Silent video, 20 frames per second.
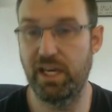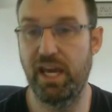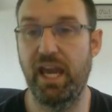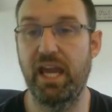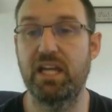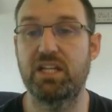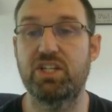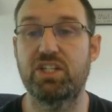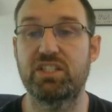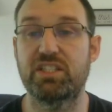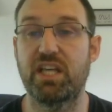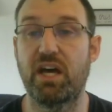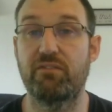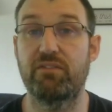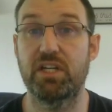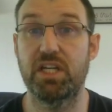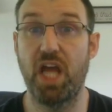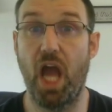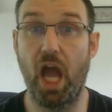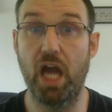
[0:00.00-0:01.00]

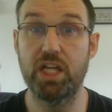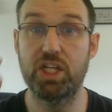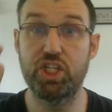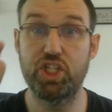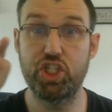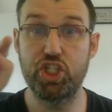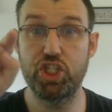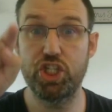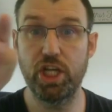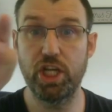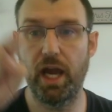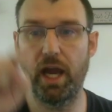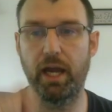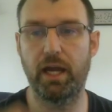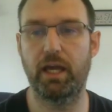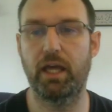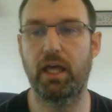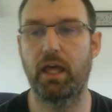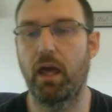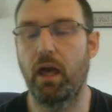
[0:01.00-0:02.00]
h7,
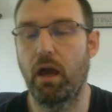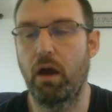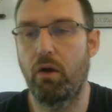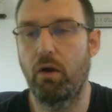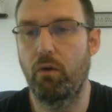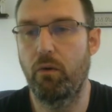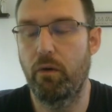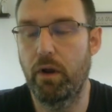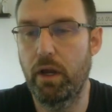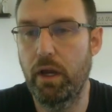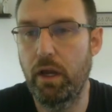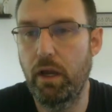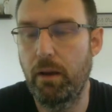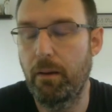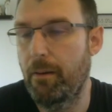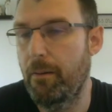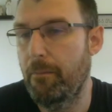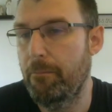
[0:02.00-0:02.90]
check, right?